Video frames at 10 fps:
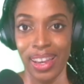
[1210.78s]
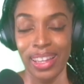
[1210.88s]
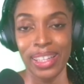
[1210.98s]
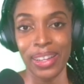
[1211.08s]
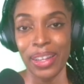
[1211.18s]

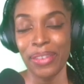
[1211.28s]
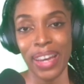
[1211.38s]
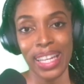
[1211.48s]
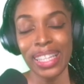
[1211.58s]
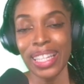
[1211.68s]
So in the
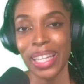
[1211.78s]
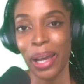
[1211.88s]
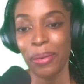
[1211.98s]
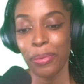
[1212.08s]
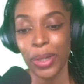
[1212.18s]
final
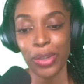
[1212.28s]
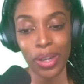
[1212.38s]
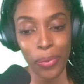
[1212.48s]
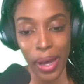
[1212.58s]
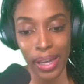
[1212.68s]
step, what's
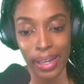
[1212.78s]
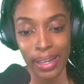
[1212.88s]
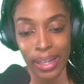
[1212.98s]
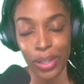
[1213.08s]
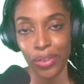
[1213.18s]
required
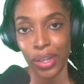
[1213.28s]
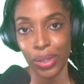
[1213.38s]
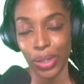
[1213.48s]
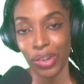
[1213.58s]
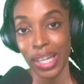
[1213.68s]
is for you
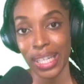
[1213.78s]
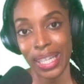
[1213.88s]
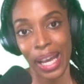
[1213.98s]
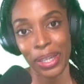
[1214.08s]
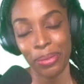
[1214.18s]
to create a
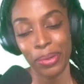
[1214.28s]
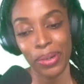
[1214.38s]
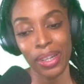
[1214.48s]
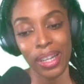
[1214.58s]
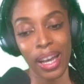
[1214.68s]

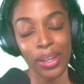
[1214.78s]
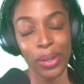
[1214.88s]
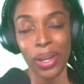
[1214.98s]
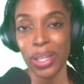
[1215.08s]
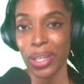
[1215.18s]
dashboard, and you're
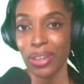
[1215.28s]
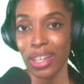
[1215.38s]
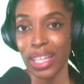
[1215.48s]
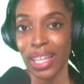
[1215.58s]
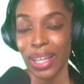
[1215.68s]
going to
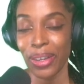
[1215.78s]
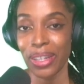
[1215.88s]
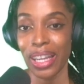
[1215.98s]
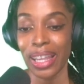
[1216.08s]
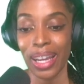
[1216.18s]
create it
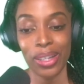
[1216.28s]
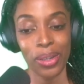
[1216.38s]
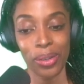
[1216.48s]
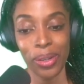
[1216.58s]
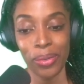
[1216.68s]
using their
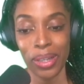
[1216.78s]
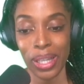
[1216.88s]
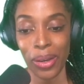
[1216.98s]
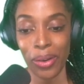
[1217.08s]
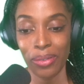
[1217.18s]
tool, which
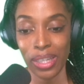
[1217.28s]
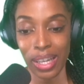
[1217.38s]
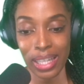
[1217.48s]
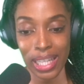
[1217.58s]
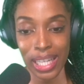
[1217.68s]
they call
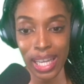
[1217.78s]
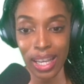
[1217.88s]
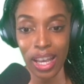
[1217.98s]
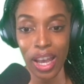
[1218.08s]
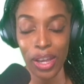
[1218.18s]
Velocity.